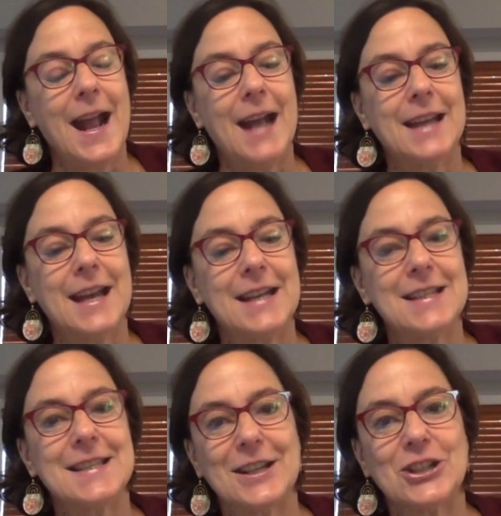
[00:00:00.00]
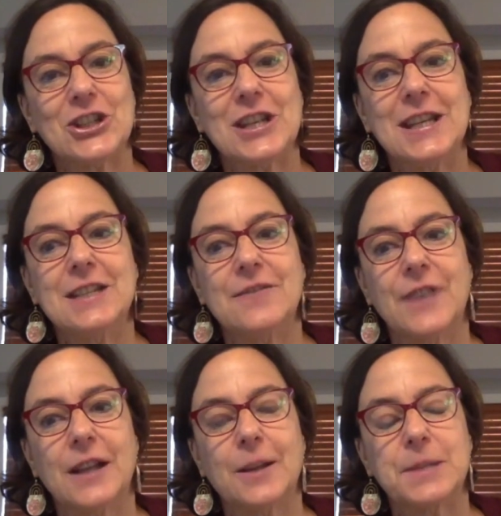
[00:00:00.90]
And as such, he
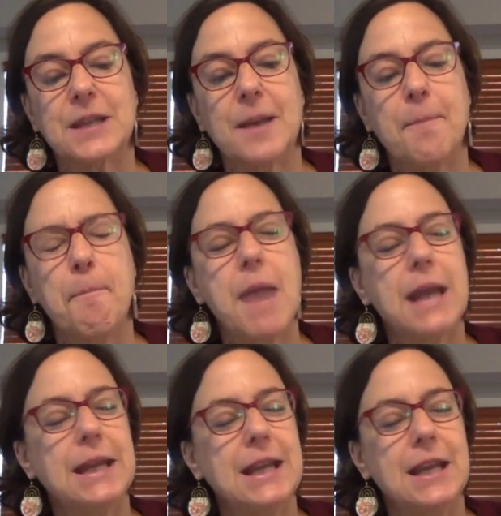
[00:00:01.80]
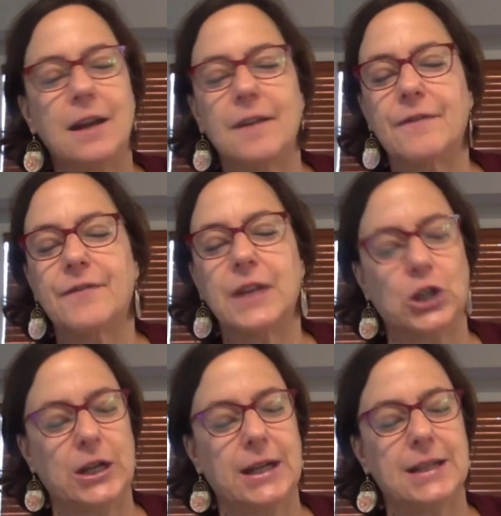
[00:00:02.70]
developed many
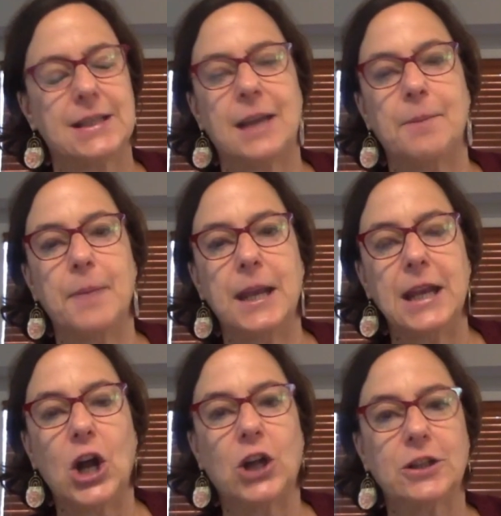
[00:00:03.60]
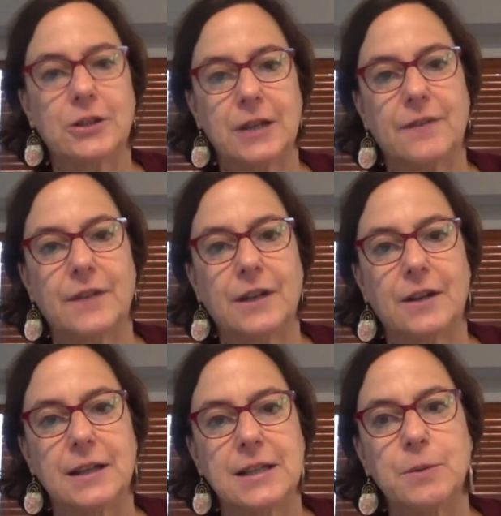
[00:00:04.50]
fingerings and many alternate
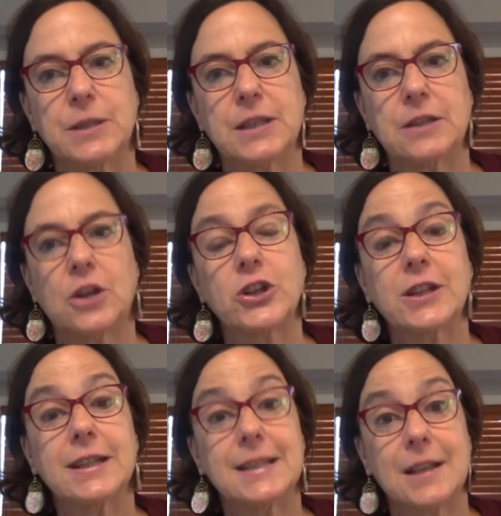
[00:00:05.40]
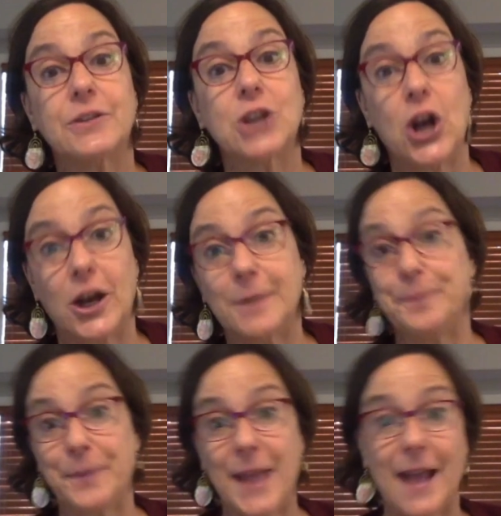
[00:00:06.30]
fingerings. He was largely self-taught
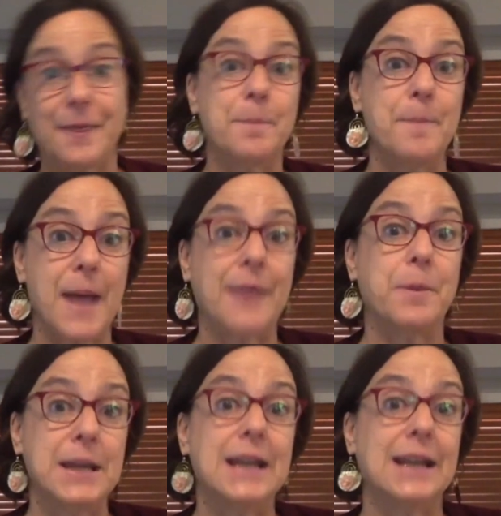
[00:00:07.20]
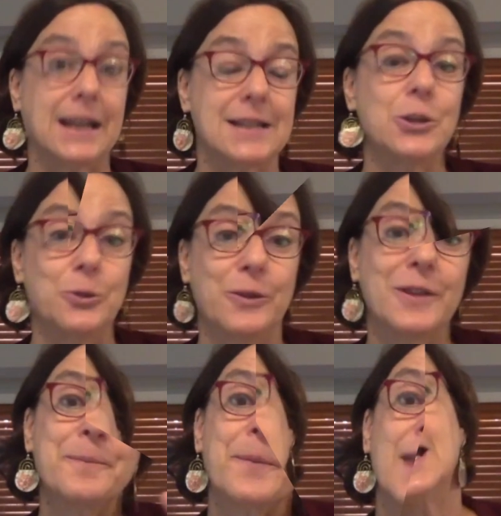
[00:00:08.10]
at the beginning as a youth.